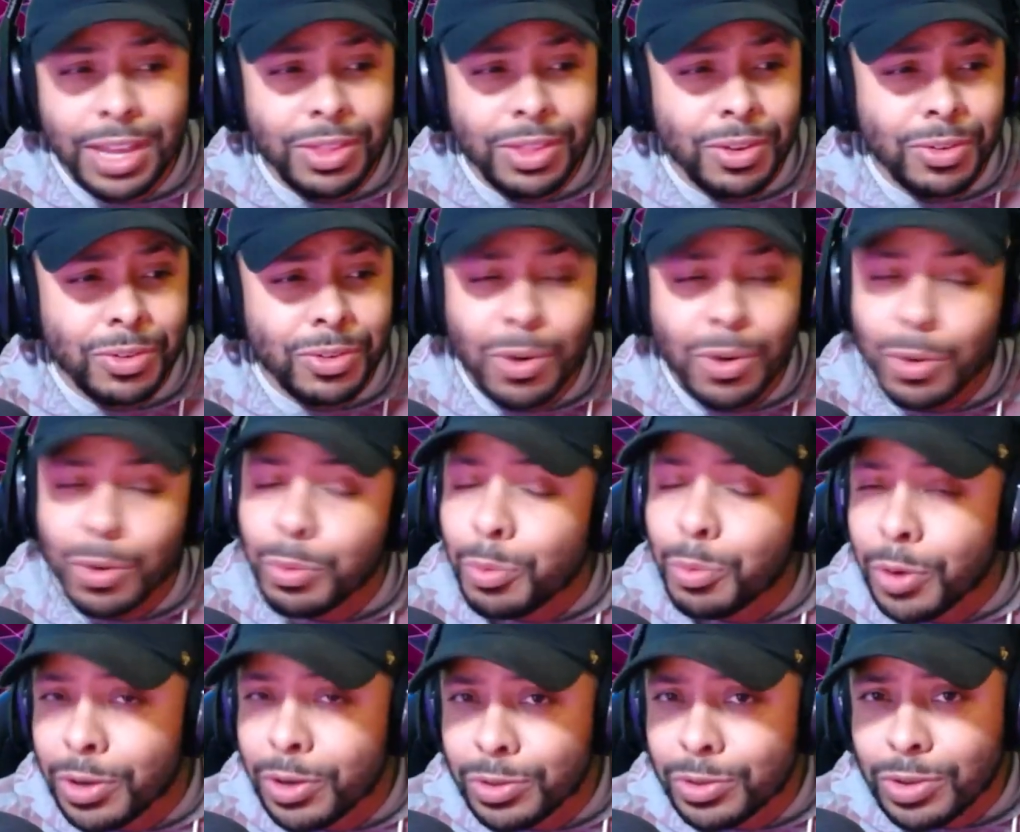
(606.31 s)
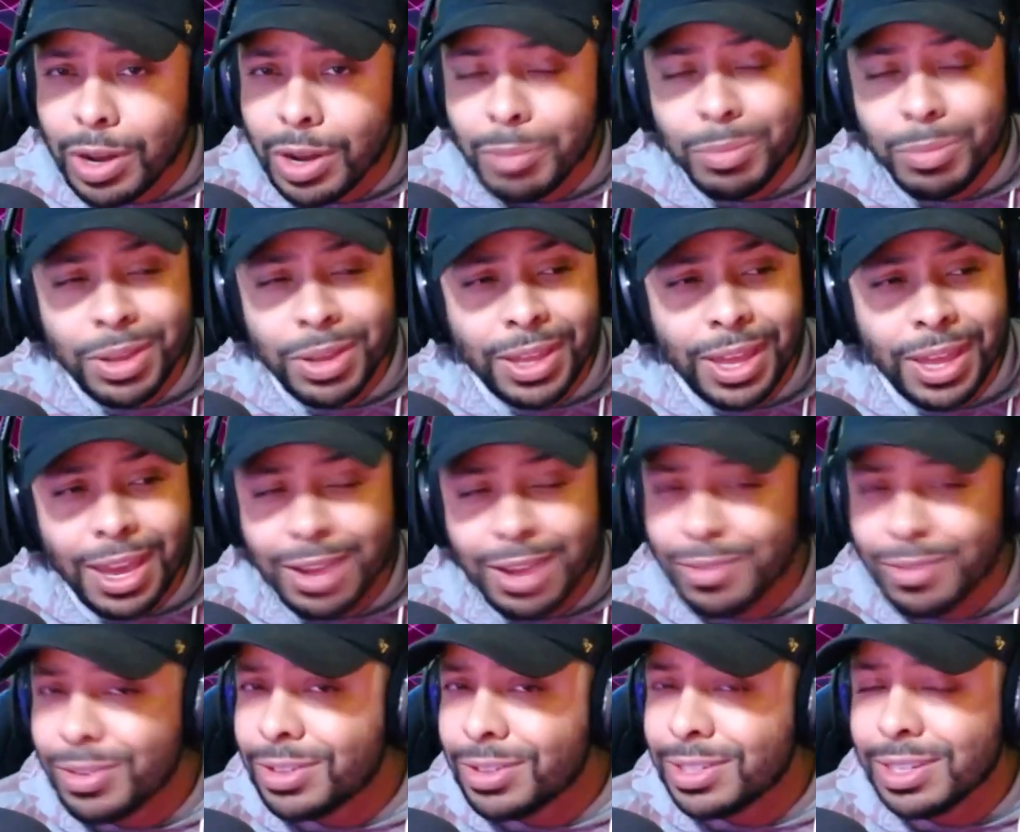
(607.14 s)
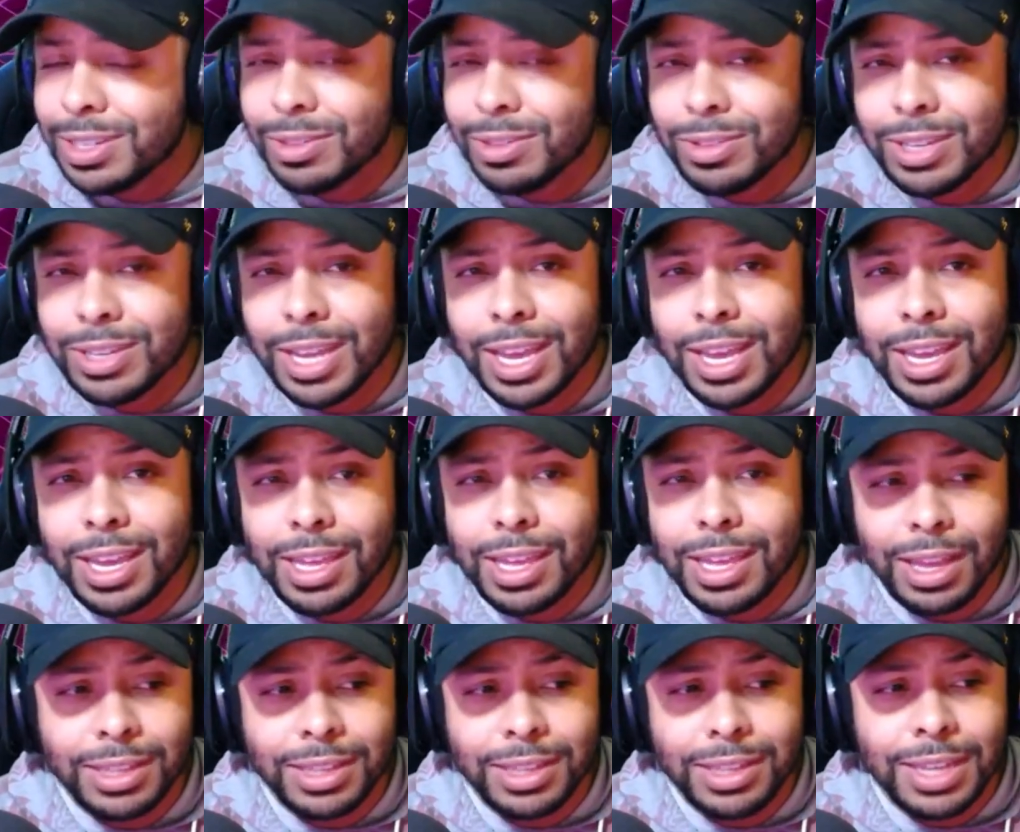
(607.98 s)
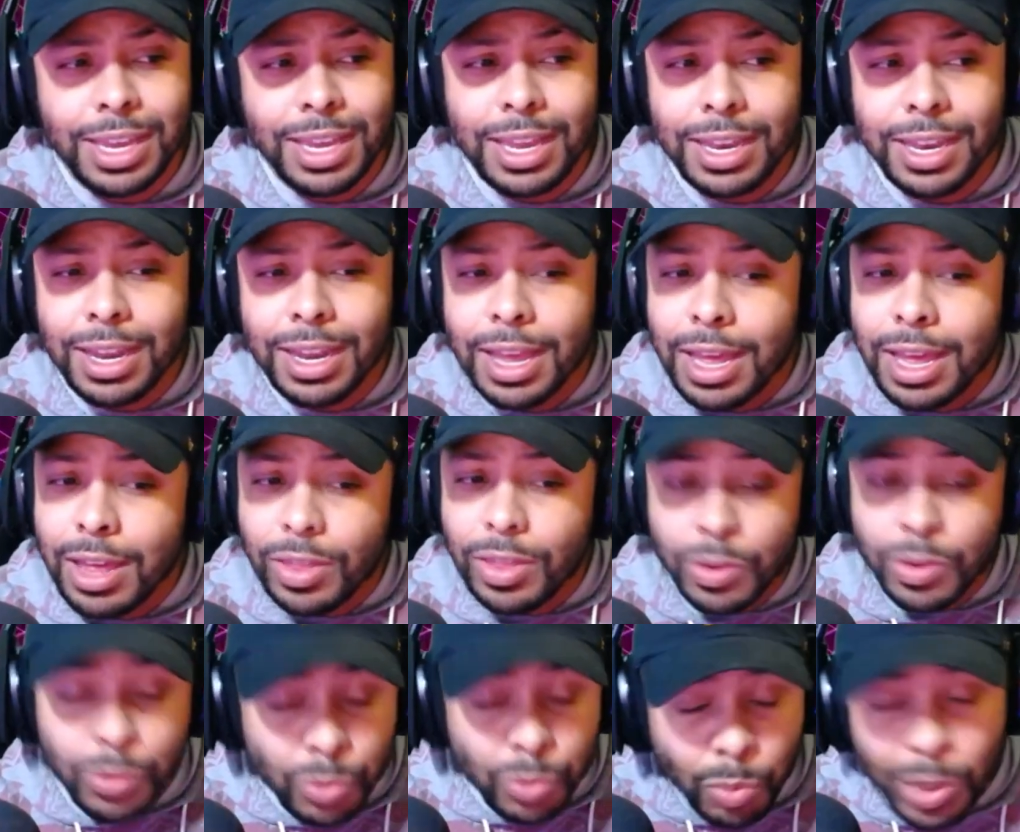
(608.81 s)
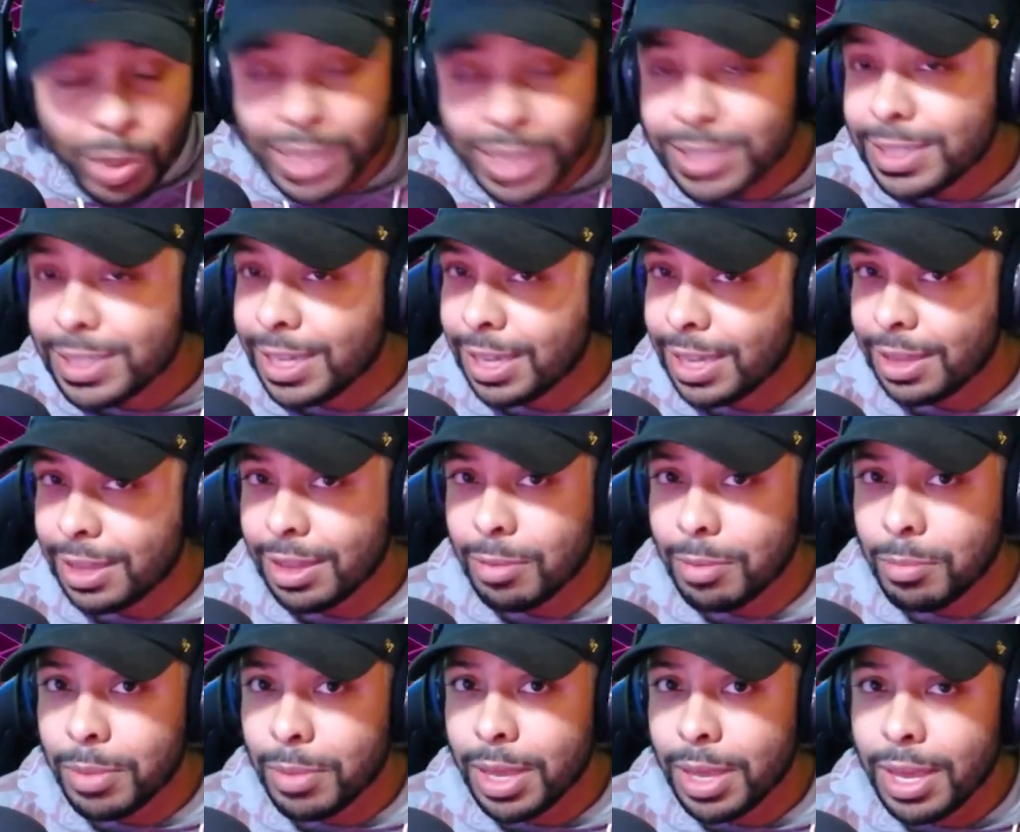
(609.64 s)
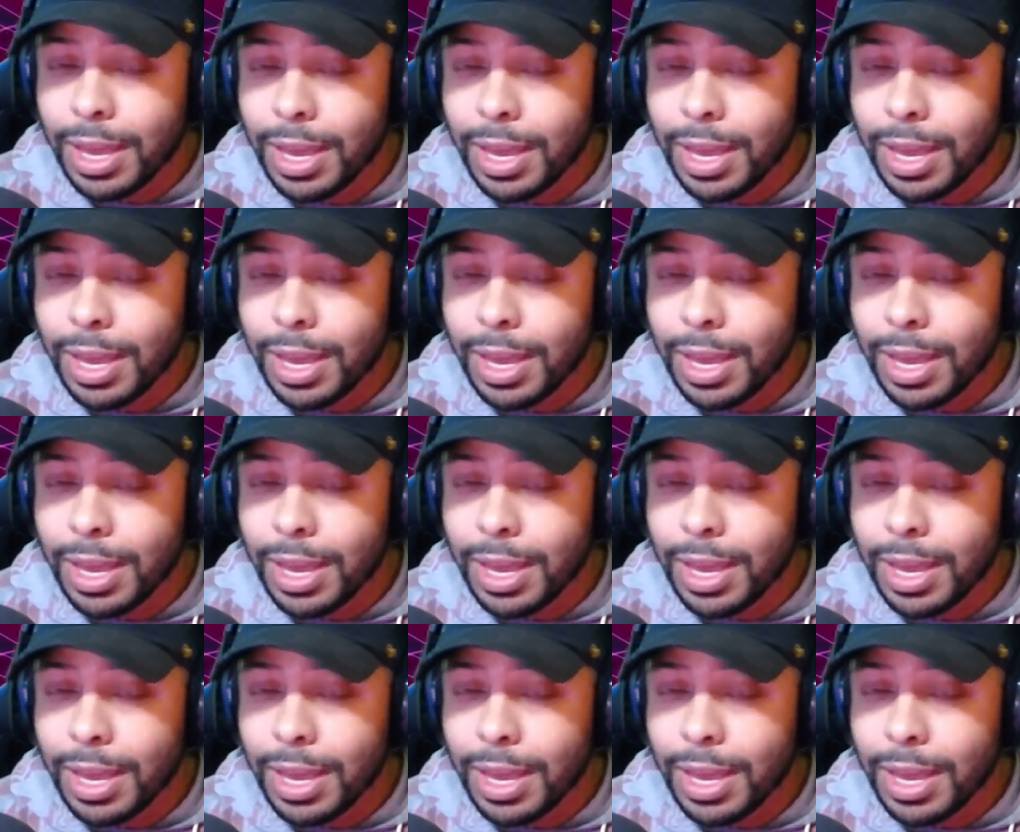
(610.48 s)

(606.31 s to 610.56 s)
There's hardware dropping every single day, guys, and there's ways to get them.